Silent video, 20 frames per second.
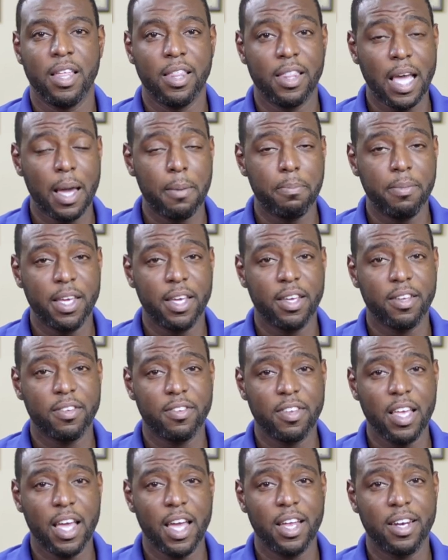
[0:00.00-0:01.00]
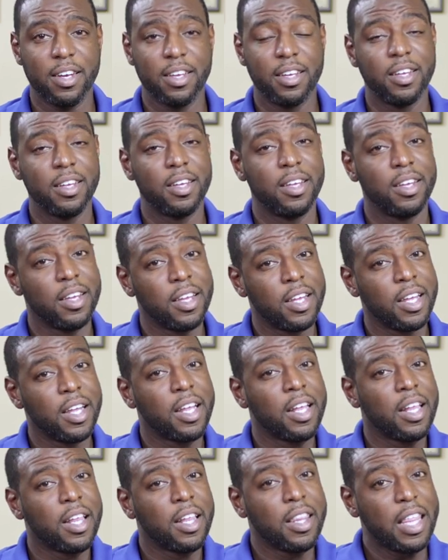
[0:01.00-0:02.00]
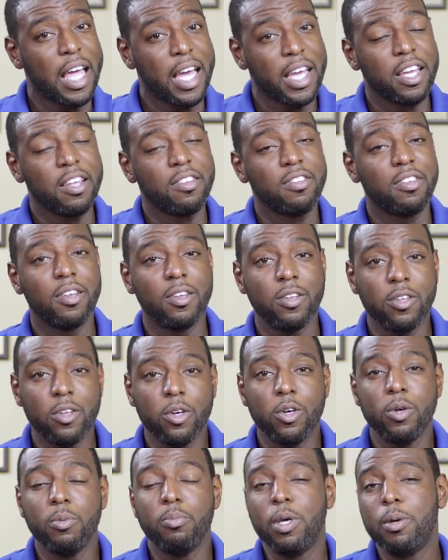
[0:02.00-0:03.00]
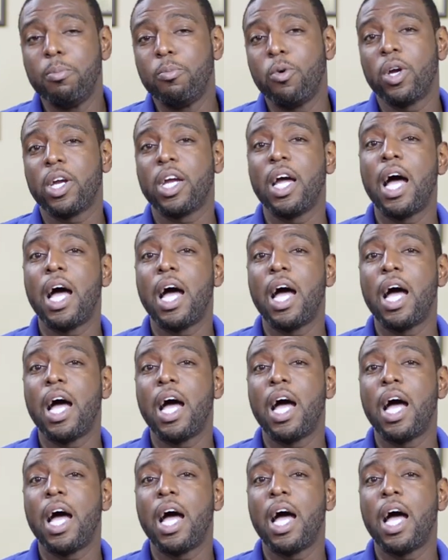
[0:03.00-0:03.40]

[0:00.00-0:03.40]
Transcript: That being said, that gets a little bit more